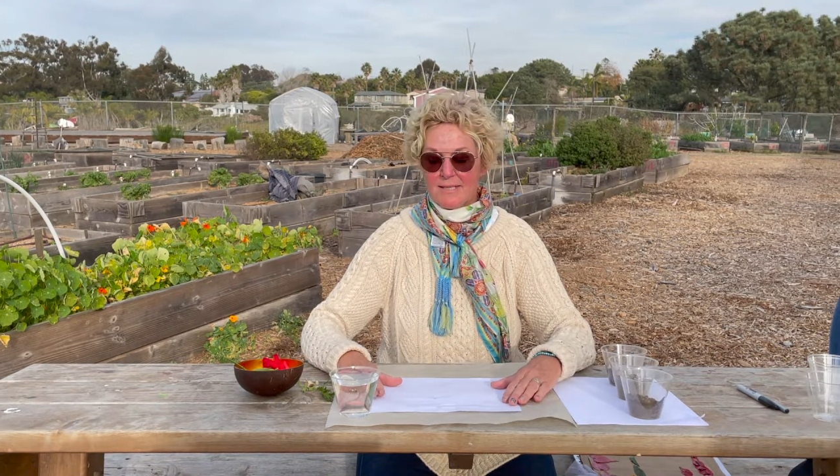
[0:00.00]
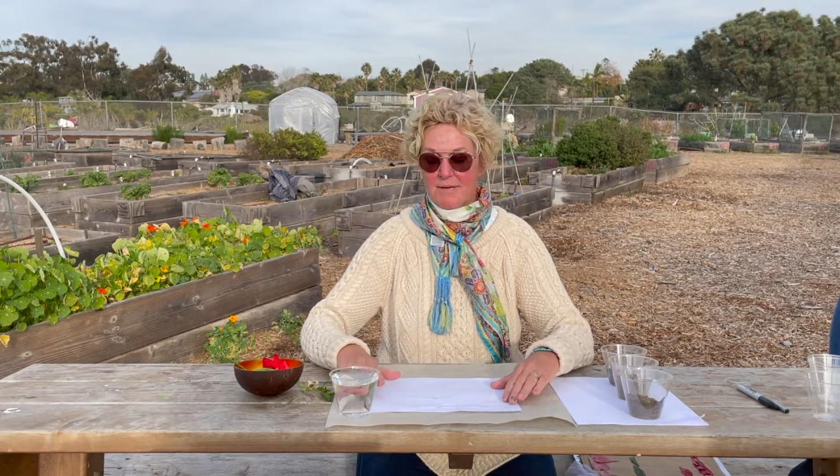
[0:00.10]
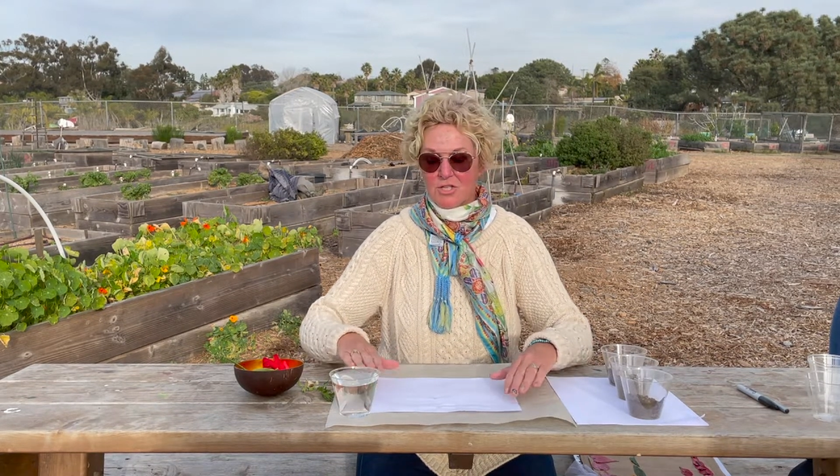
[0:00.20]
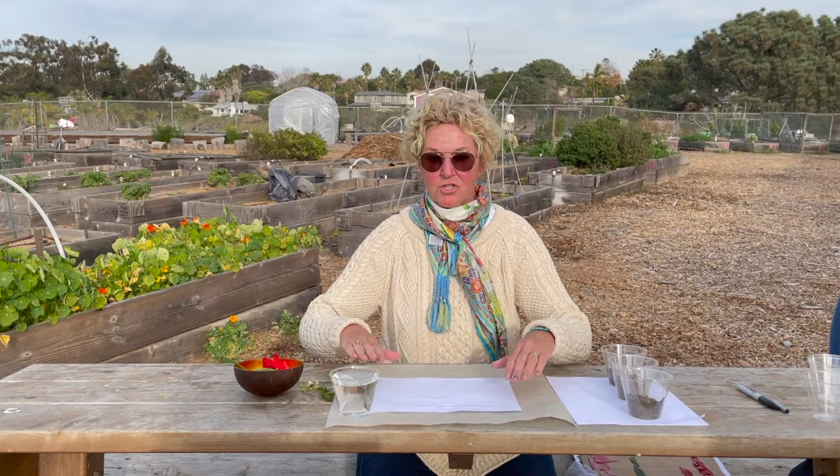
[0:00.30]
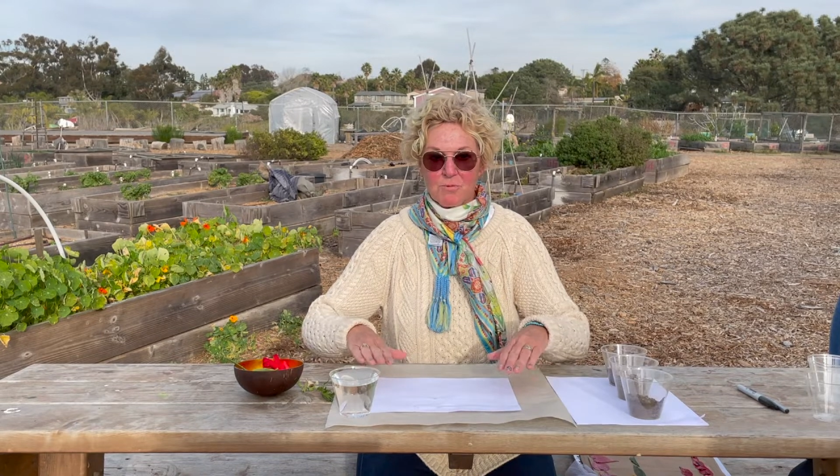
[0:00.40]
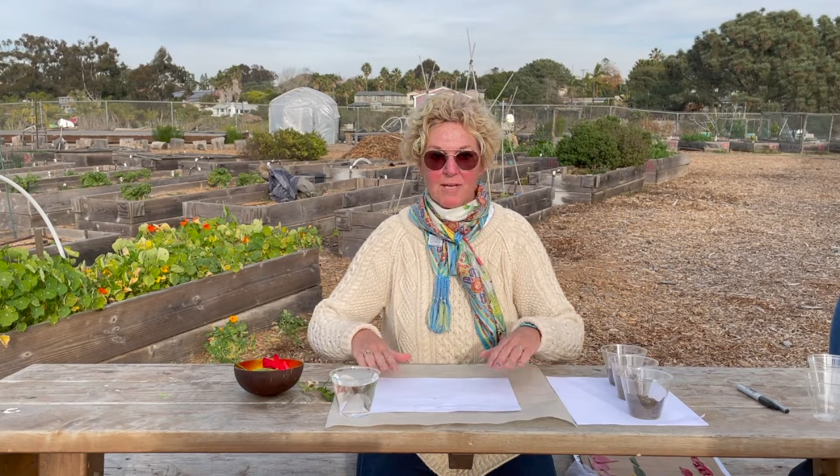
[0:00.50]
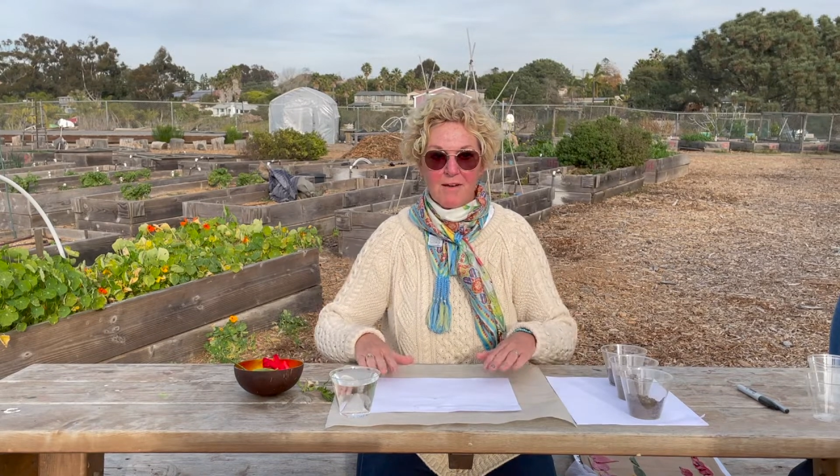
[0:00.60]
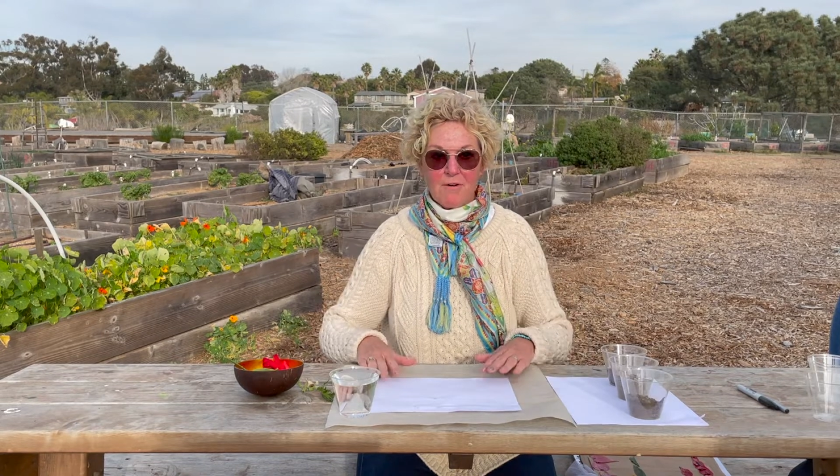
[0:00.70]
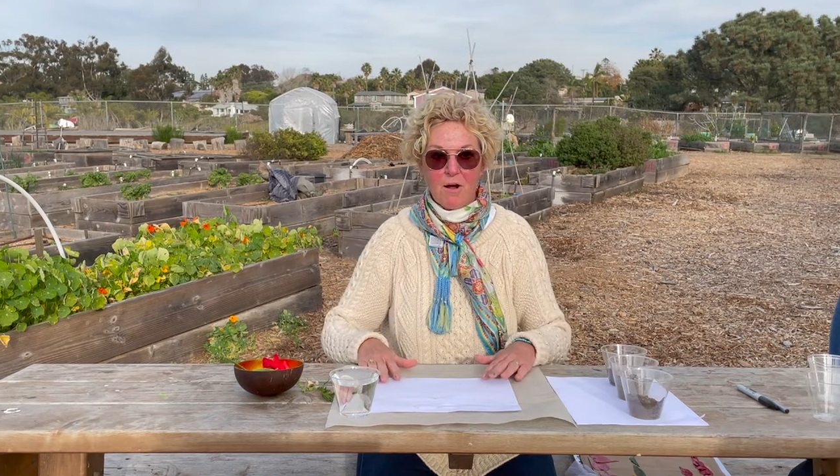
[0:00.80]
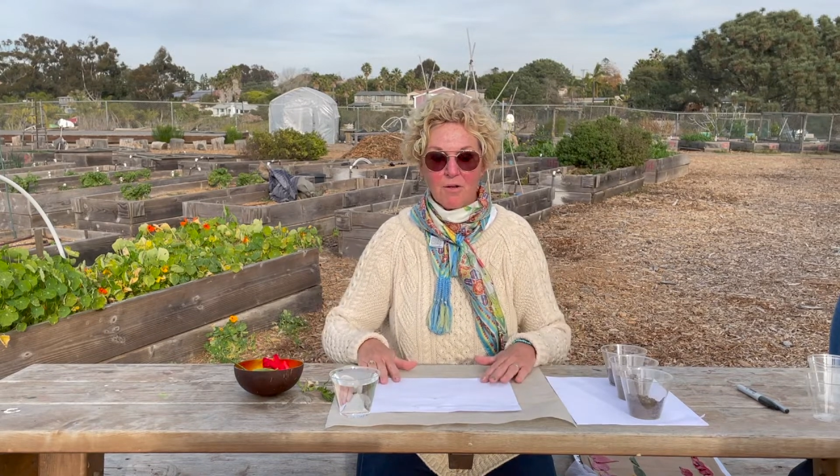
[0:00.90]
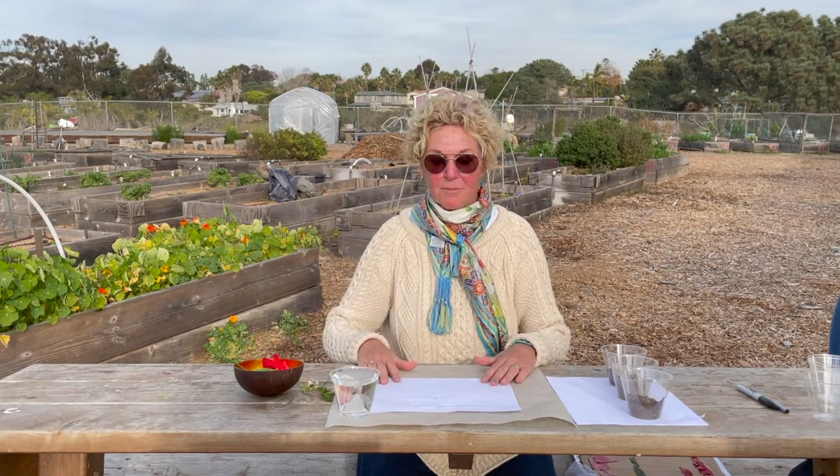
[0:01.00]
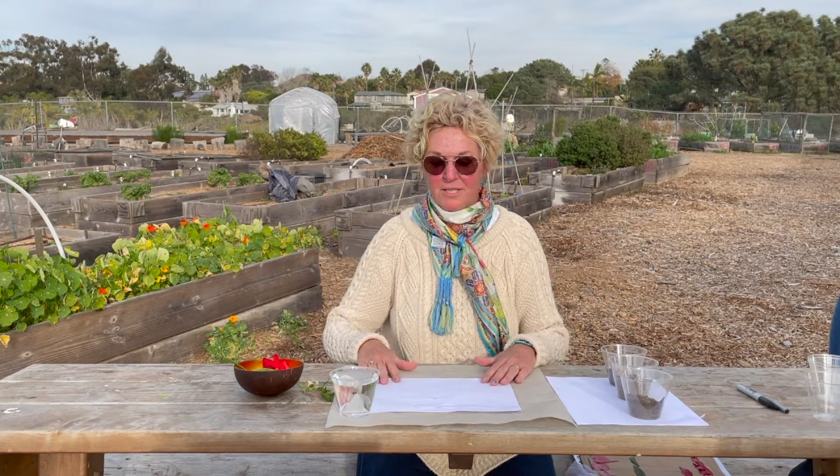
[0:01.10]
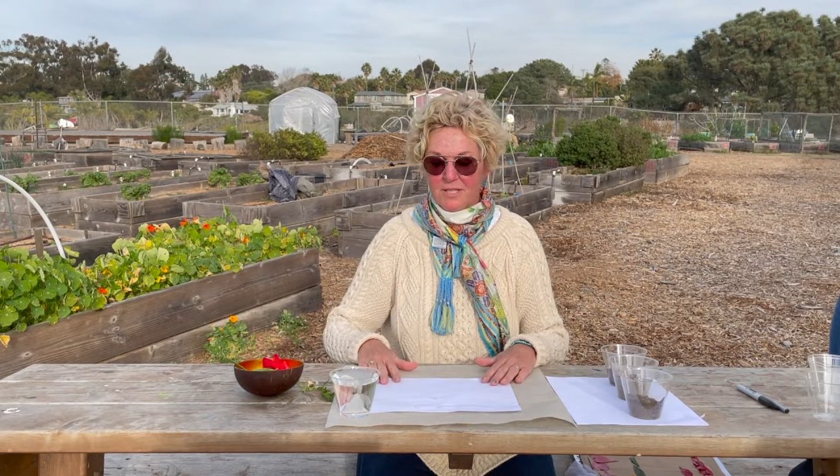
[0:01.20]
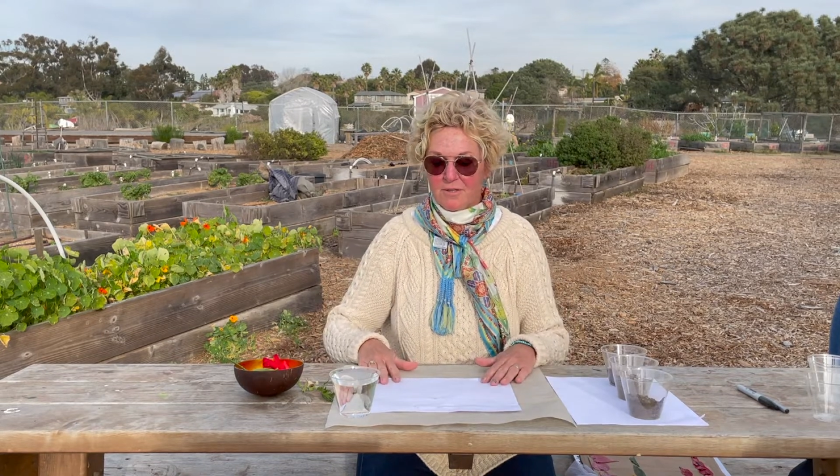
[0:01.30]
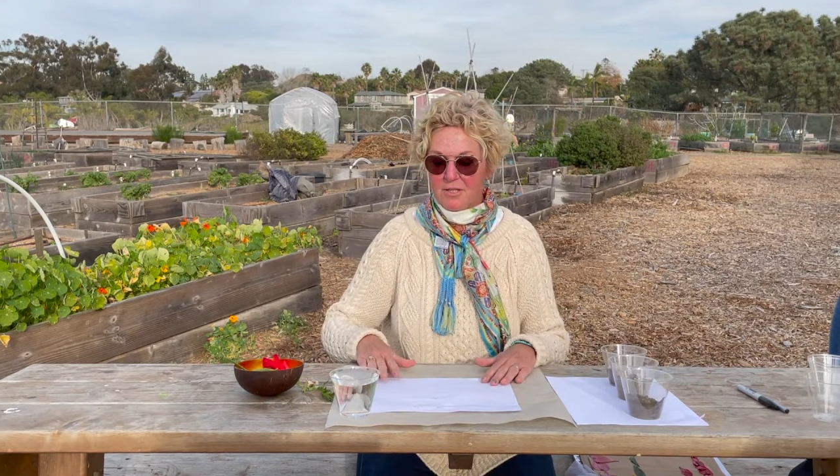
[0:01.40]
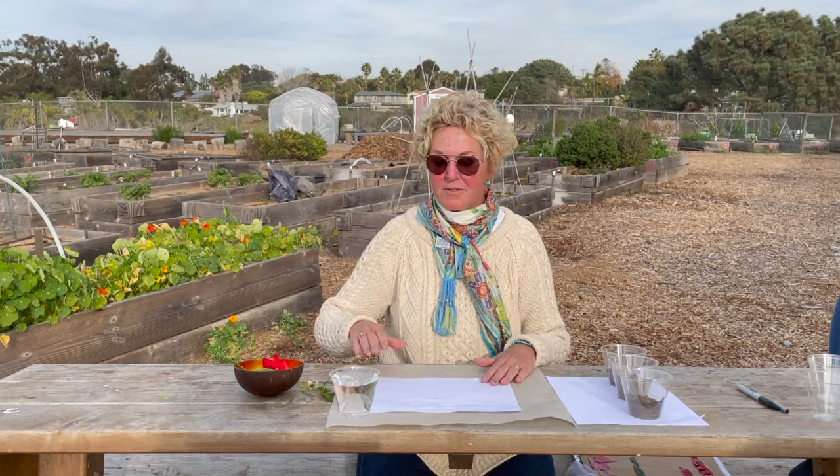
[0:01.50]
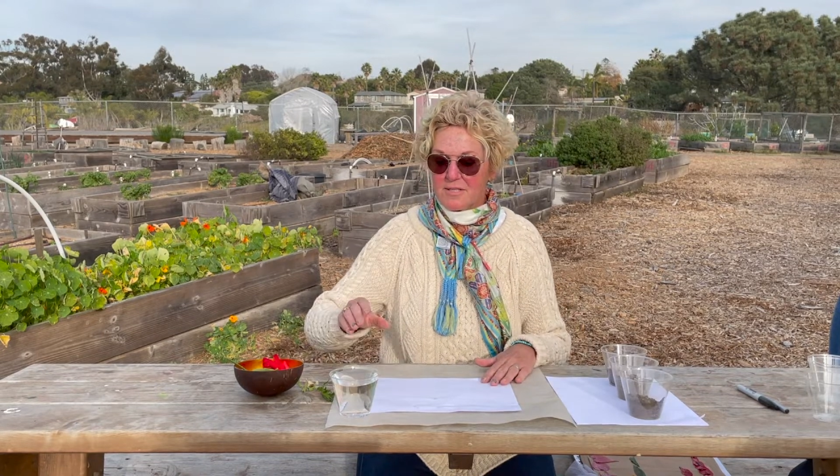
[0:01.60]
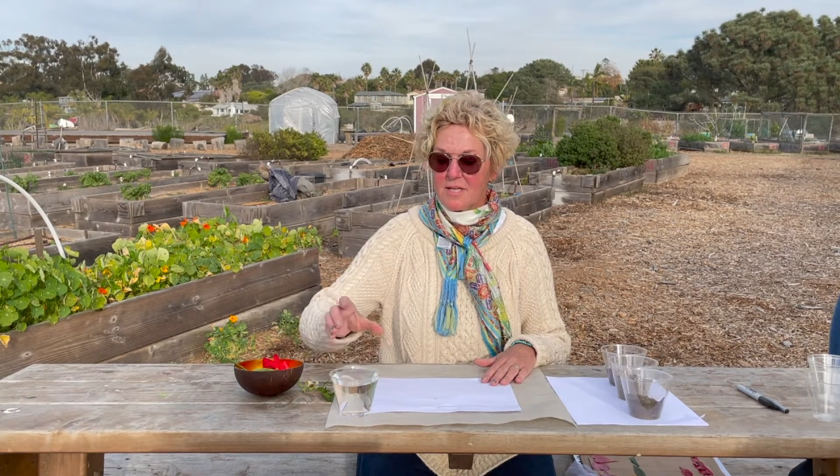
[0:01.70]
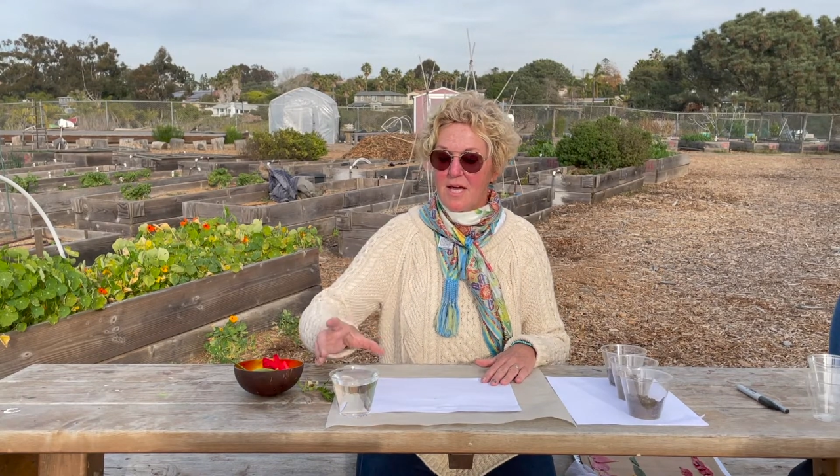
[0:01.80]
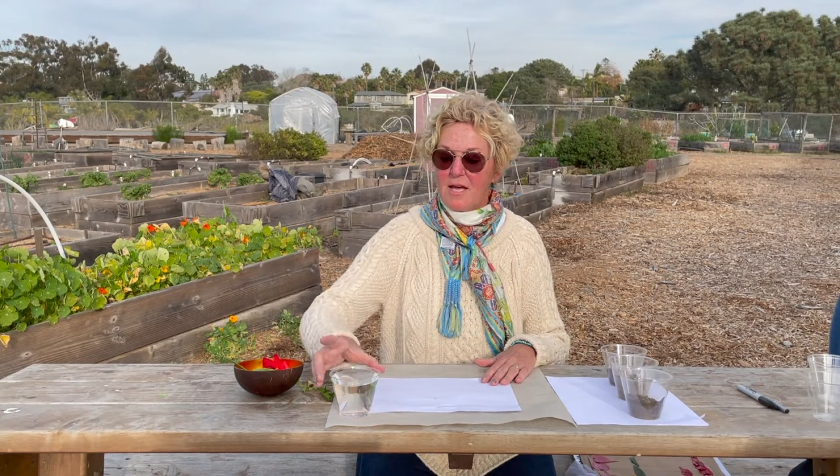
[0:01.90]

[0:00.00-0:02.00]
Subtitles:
make sure we have all our materials.